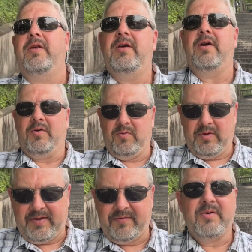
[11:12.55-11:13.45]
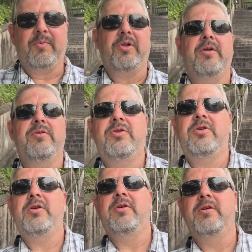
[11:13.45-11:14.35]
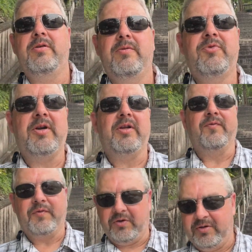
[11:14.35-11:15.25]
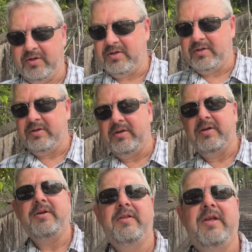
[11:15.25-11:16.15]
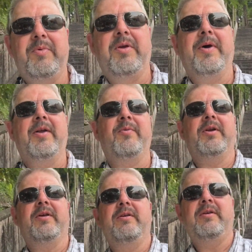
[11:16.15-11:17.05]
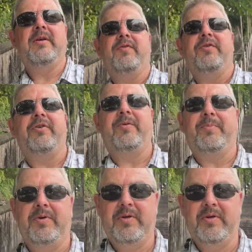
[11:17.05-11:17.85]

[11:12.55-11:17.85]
think I will have some lunch. Try not to fall here. It'd be a bad way to end the trip.